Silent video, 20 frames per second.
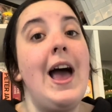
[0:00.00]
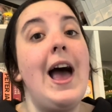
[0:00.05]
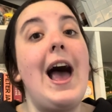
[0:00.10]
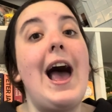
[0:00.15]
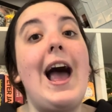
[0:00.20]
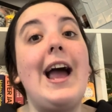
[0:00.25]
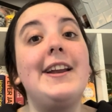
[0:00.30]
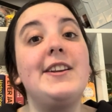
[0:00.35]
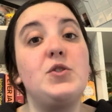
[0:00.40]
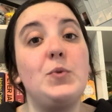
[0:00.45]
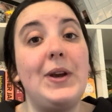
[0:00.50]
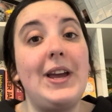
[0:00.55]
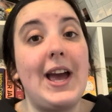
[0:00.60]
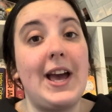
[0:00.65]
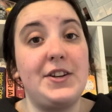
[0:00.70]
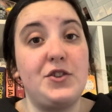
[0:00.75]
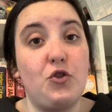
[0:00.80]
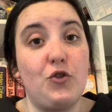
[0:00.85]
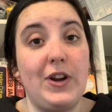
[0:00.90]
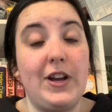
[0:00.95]
and we
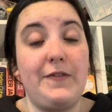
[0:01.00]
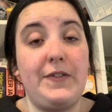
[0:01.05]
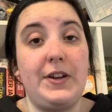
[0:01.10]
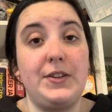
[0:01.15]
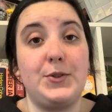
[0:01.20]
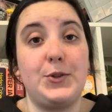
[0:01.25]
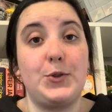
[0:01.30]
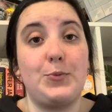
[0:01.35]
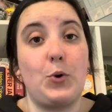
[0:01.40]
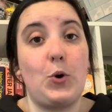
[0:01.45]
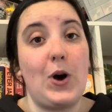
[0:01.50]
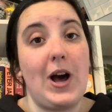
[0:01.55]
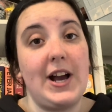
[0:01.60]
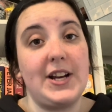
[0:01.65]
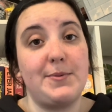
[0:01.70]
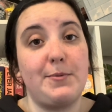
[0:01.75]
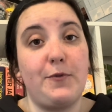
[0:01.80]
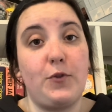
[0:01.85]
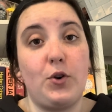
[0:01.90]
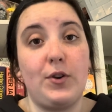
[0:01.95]
had Griff as a support
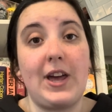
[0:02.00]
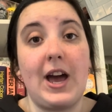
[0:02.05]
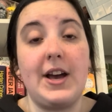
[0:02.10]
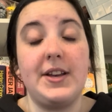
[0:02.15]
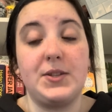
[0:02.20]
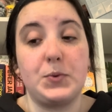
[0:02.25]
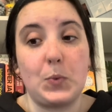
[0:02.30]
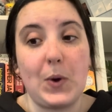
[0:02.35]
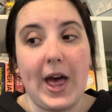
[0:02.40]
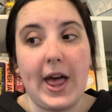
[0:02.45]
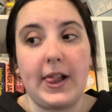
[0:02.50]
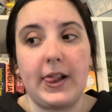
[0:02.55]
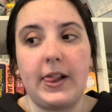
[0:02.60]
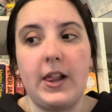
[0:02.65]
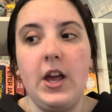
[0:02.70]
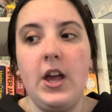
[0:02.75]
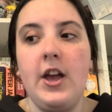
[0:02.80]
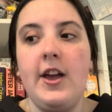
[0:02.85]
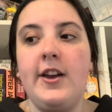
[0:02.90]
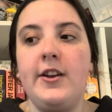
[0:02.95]
act before that as well.
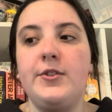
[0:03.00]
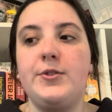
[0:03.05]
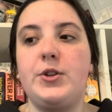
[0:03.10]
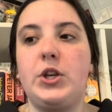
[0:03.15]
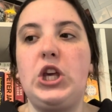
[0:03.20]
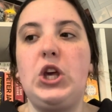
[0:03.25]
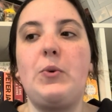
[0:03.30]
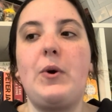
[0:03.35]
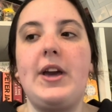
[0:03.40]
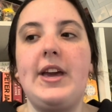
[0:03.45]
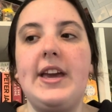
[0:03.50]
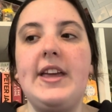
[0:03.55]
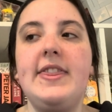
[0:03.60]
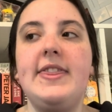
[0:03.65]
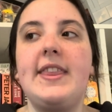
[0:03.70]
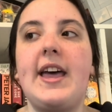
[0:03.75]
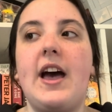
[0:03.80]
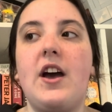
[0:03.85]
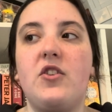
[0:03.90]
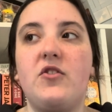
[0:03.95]
So you are in
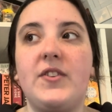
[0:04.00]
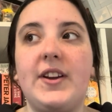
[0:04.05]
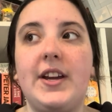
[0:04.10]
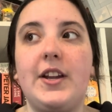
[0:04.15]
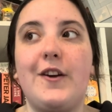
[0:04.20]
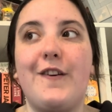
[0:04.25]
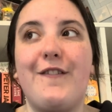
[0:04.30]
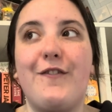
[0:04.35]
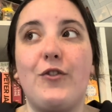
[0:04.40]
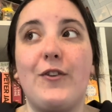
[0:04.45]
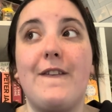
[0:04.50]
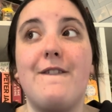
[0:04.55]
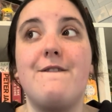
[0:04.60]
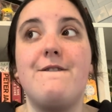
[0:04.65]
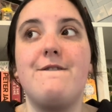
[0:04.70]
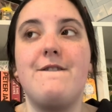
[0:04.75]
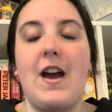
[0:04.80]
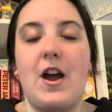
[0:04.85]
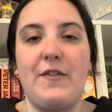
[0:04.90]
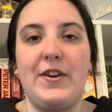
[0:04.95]
that arena for a
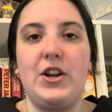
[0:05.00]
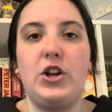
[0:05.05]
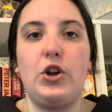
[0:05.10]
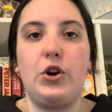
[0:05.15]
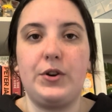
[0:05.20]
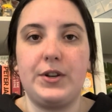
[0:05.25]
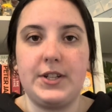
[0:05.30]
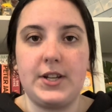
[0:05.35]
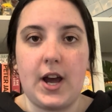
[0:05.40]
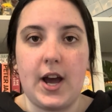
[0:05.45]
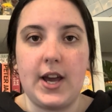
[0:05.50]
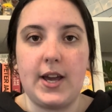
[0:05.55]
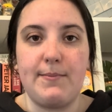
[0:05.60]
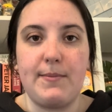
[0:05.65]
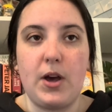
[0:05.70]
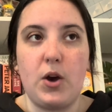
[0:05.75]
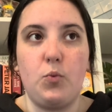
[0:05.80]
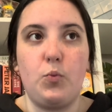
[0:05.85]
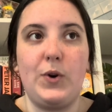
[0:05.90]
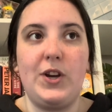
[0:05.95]
very long time,
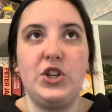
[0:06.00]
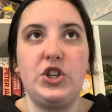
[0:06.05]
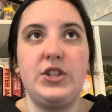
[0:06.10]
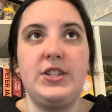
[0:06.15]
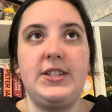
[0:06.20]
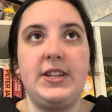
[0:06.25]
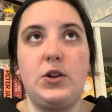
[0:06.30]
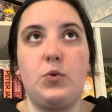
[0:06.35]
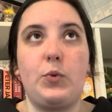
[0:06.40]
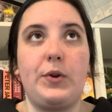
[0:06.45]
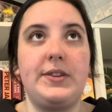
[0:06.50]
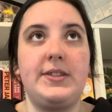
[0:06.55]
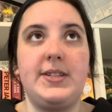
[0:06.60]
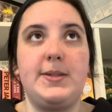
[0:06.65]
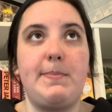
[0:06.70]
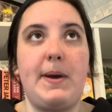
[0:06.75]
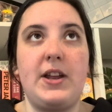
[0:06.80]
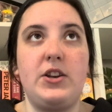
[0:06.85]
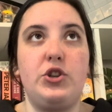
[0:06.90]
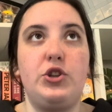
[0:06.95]
and we just didn't want to
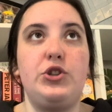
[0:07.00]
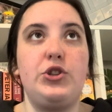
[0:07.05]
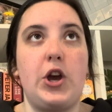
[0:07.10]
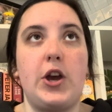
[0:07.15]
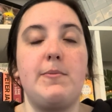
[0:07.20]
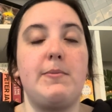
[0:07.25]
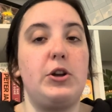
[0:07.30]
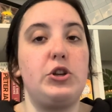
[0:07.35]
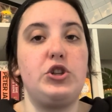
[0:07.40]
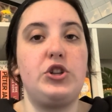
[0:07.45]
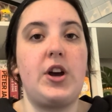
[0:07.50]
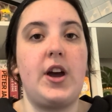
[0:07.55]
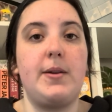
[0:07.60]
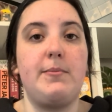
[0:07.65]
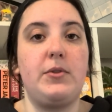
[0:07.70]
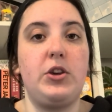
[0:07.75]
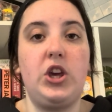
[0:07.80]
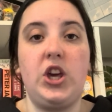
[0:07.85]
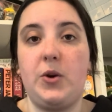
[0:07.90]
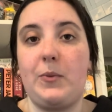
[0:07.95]
spend so much
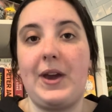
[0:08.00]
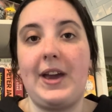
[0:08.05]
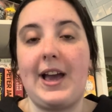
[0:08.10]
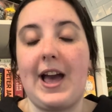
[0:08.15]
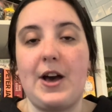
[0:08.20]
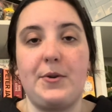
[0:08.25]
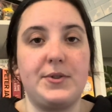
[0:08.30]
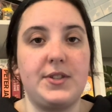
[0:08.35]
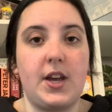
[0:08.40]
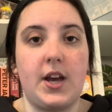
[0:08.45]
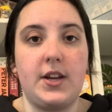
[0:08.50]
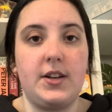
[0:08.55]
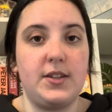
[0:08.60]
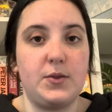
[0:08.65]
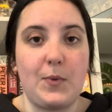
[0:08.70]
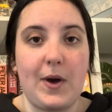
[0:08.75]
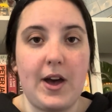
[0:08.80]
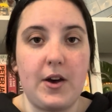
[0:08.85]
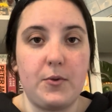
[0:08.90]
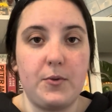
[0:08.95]
time queuing outside as
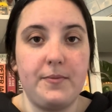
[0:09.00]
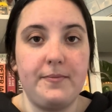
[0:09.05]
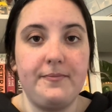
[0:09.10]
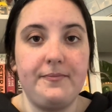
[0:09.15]
well.